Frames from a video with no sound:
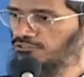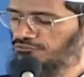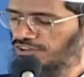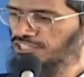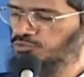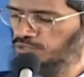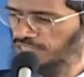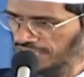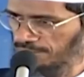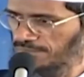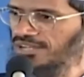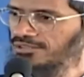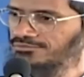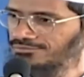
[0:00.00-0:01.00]
First with
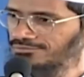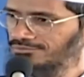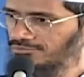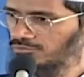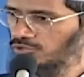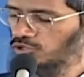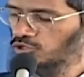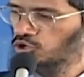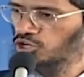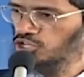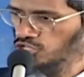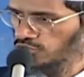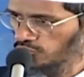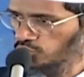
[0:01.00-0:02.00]
hikmah,
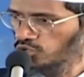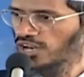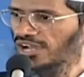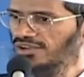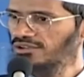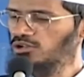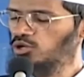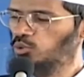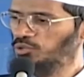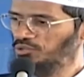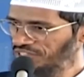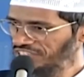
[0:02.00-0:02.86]
quotation of the Quran, with